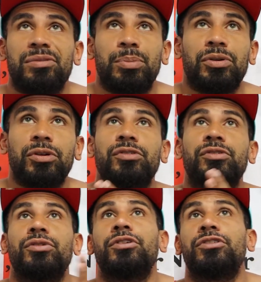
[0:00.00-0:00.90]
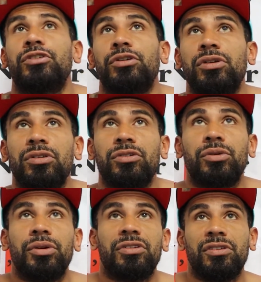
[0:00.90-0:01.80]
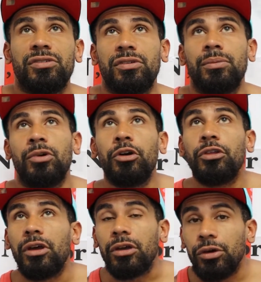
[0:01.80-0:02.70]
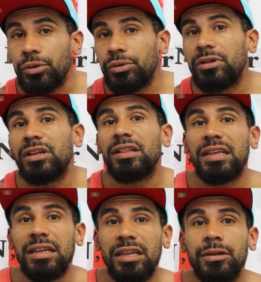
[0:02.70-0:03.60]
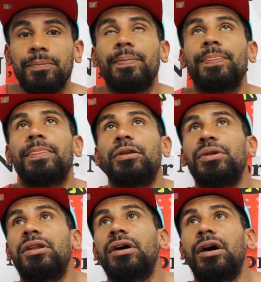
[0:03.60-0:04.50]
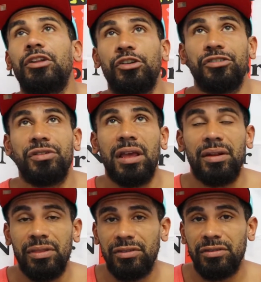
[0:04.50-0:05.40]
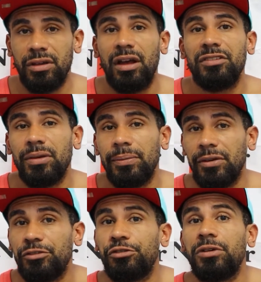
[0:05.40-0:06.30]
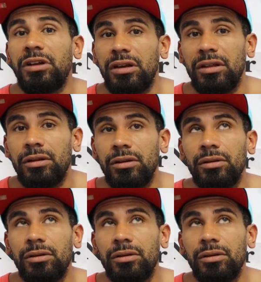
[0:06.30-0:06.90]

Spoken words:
spiritual circulatory system or the Kundalini, you need to understand this concept of Trinity.